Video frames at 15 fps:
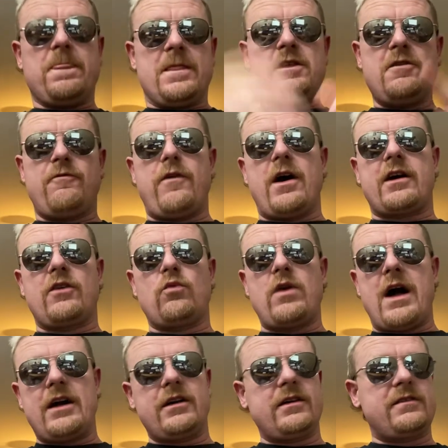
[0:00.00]
you fucking
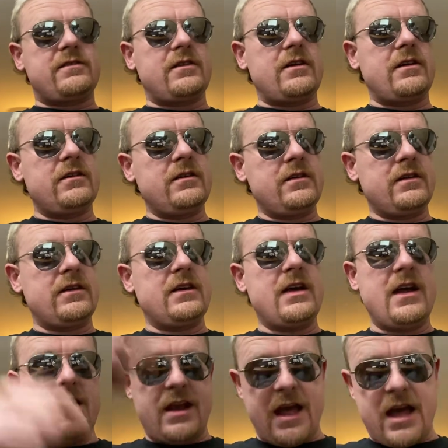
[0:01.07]
rock, good sir.
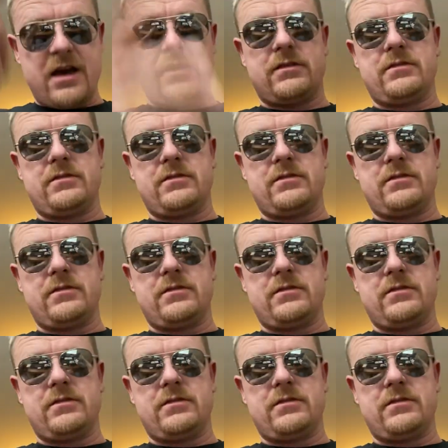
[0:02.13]
And now,